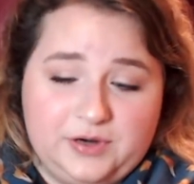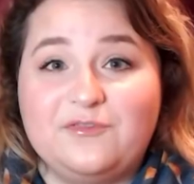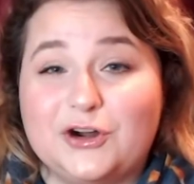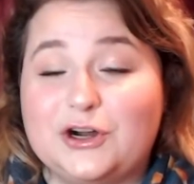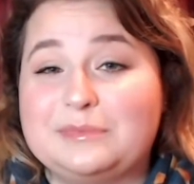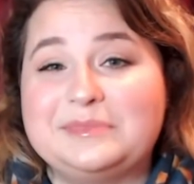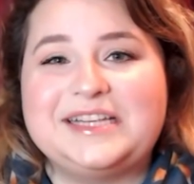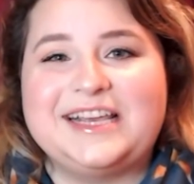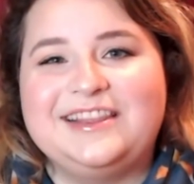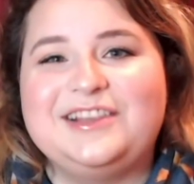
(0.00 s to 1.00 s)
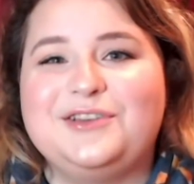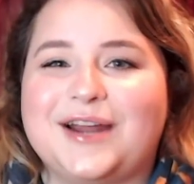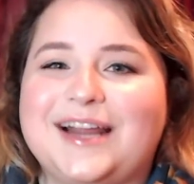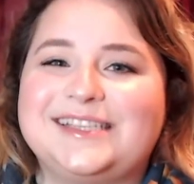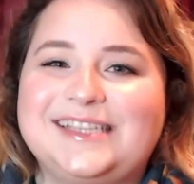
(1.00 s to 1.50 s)
firms in the
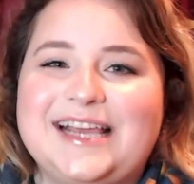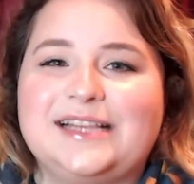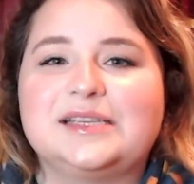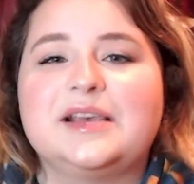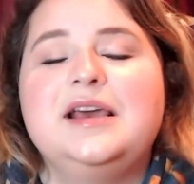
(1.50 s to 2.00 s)
United States.